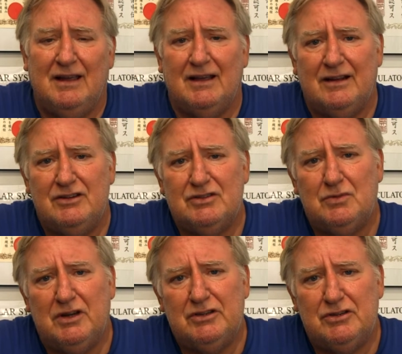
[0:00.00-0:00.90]
and I just
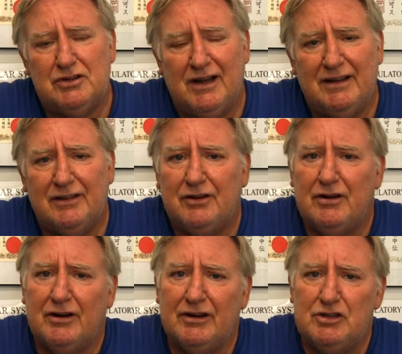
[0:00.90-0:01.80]
want to try and
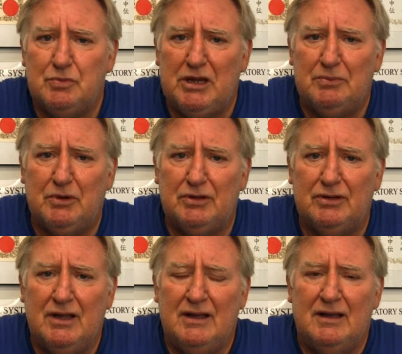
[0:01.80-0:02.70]
encourage
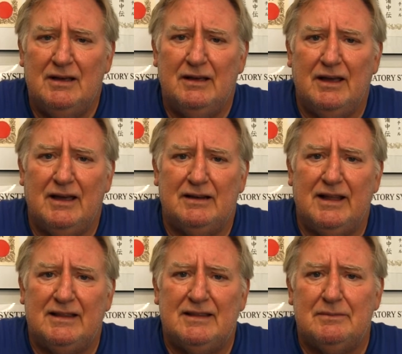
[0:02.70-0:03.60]
people and
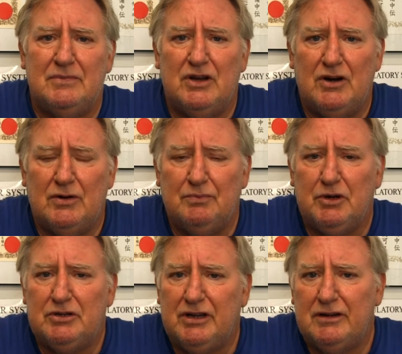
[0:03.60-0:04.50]
let them know,
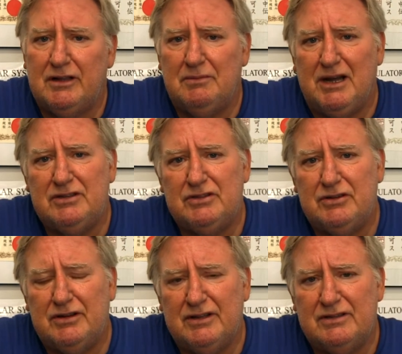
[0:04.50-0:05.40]
particularly my
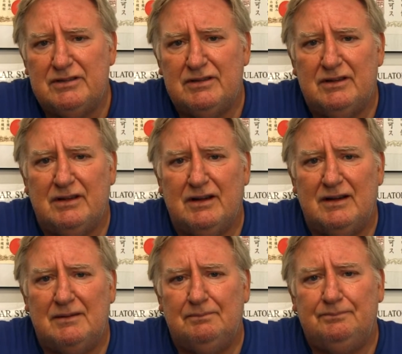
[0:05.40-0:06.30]
students,
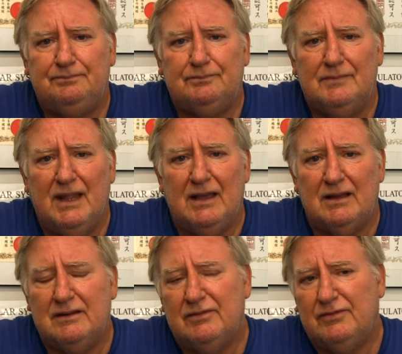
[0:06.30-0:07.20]
um,
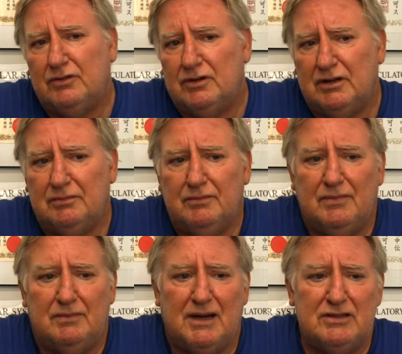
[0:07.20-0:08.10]
and for
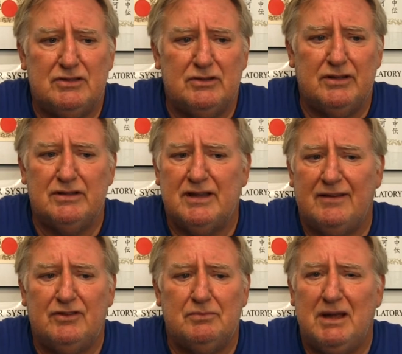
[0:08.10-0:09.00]
my students
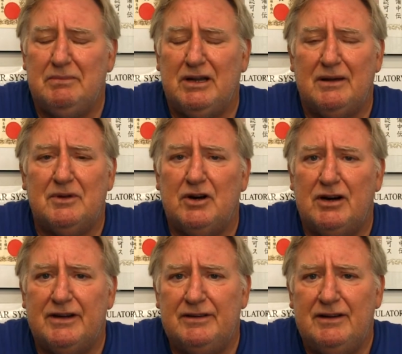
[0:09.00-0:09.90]
after maybe I'm
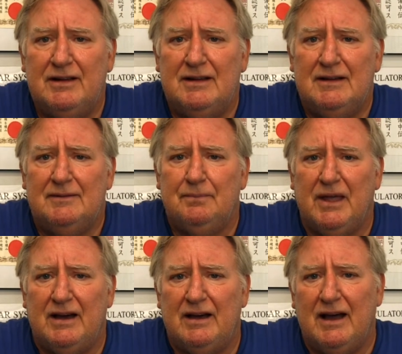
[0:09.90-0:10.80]
gone,
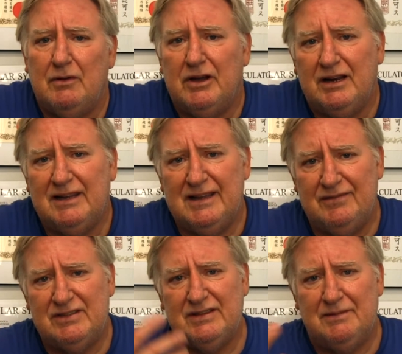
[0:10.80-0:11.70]
uh, I want to
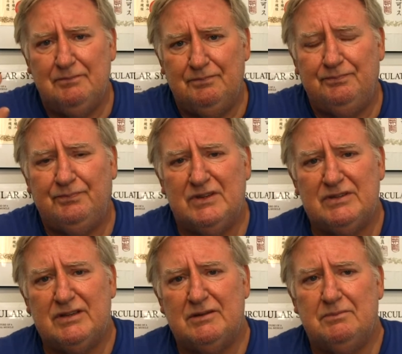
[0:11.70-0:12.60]
leave some
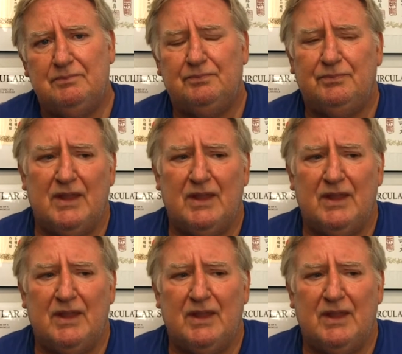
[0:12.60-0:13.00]
some